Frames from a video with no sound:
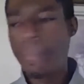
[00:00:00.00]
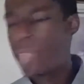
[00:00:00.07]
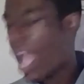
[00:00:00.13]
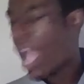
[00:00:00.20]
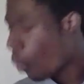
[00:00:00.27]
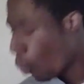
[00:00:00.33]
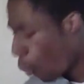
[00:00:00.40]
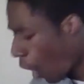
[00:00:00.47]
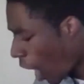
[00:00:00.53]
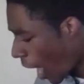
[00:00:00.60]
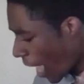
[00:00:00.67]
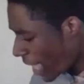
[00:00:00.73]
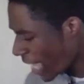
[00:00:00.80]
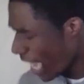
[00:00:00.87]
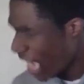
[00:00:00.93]
Now,
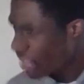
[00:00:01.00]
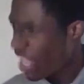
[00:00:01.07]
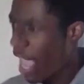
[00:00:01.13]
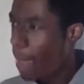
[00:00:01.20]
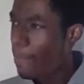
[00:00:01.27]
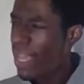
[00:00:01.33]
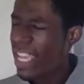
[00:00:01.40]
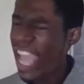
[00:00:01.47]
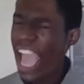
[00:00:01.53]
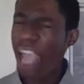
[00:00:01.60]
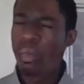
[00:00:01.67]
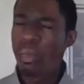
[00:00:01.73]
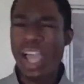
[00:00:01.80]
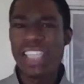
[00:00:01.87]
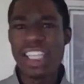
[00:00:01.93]
why can that be a
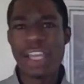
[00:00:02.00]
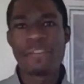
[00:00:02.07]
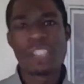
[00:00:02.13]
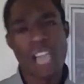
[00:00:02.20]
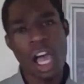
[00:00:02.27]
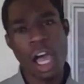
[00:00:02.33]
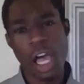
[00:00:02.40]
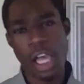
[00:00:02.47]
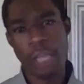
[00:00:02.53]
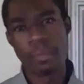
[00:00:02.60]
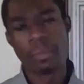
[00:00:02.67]
waste of time?